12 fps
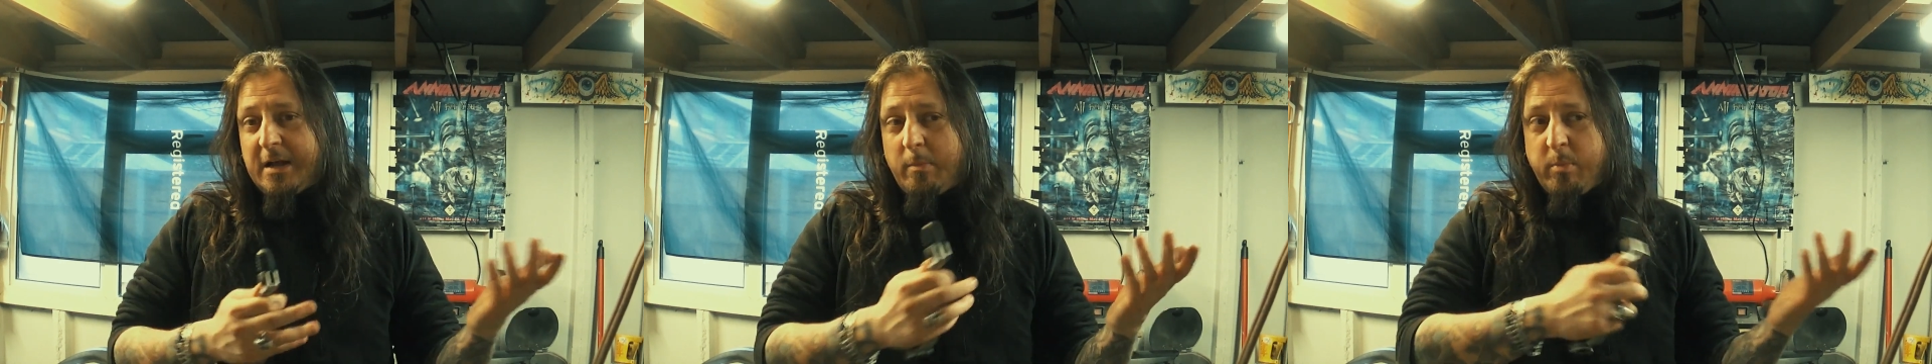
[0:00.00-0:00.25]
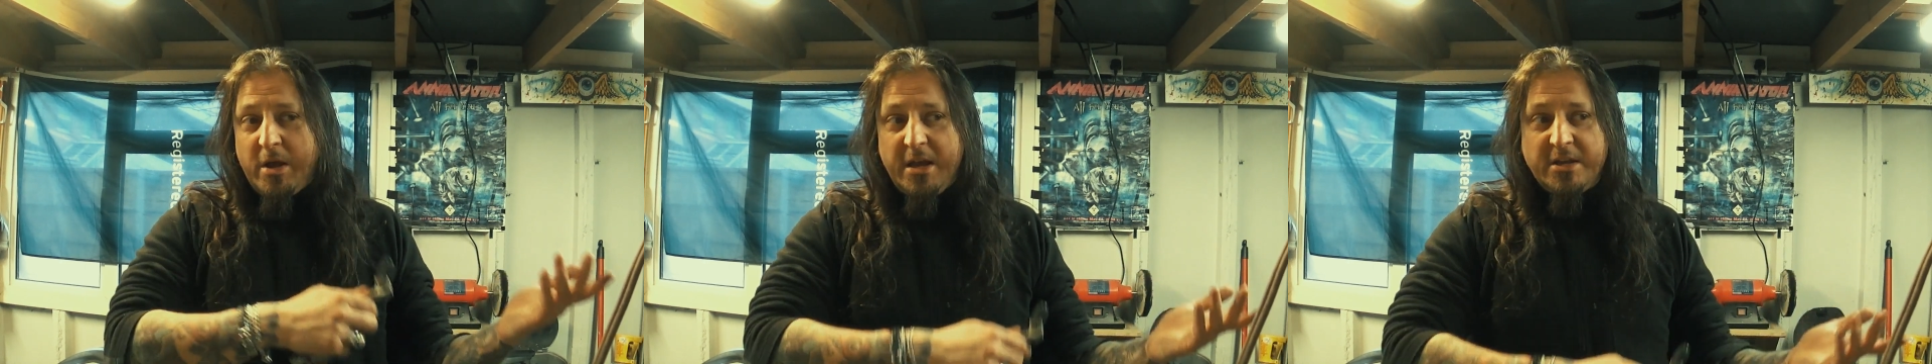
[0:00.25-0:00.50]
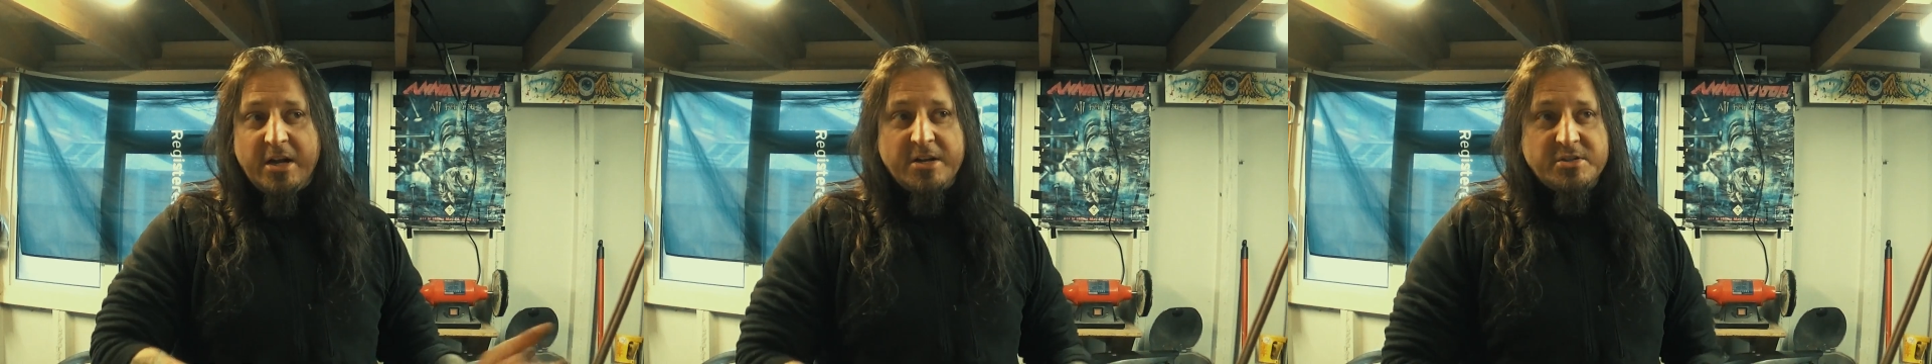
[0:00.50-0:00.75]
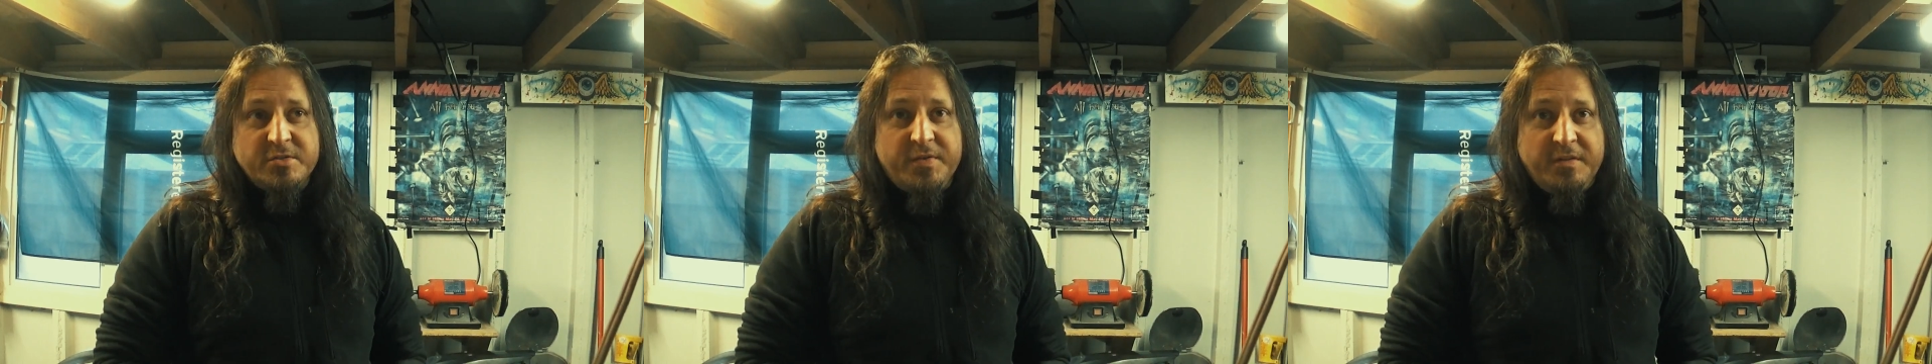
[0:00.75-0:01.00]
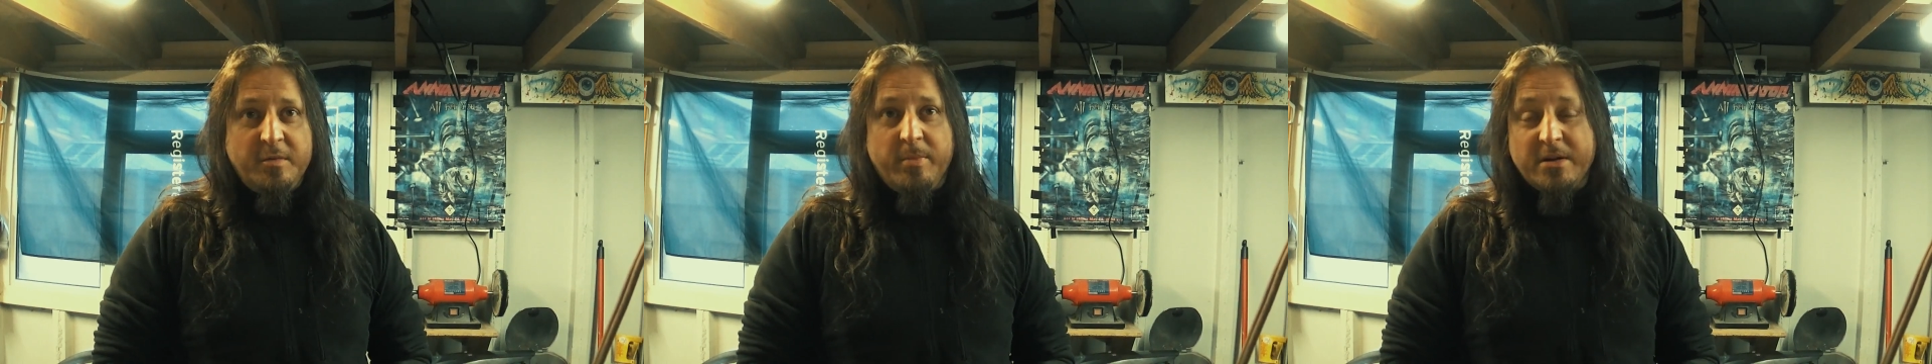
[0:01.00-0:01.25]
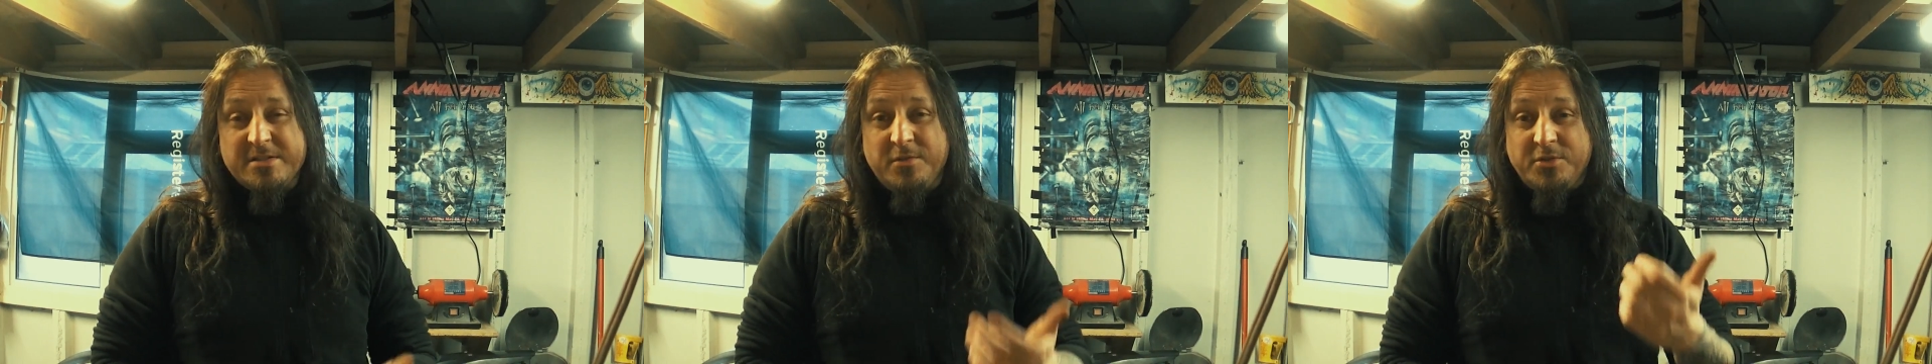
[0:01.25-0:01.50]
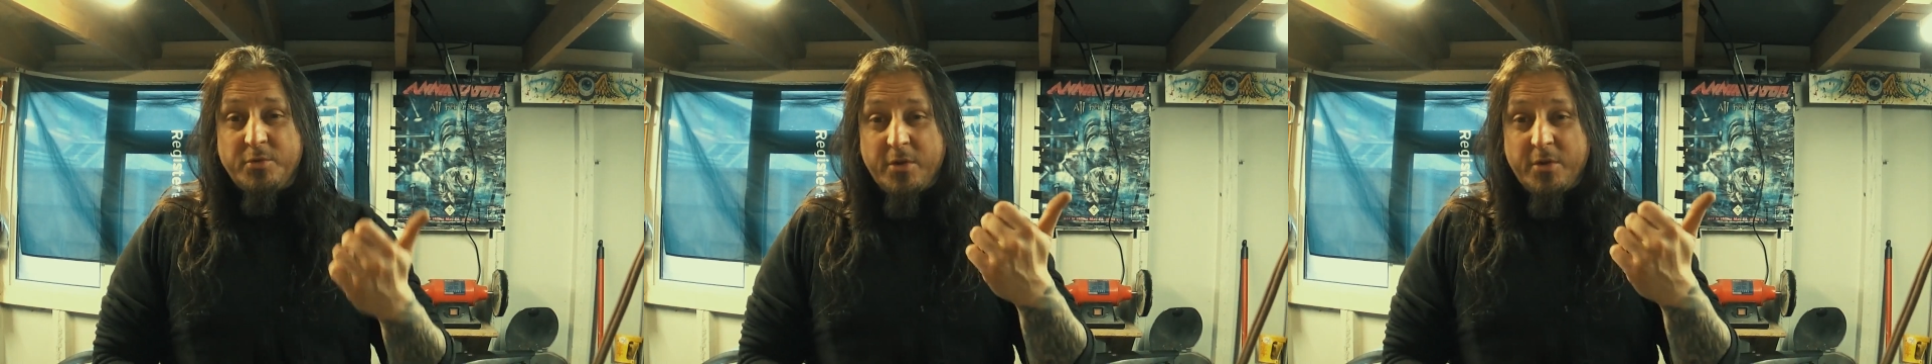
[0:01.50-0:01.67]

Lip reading: I paid £150 for the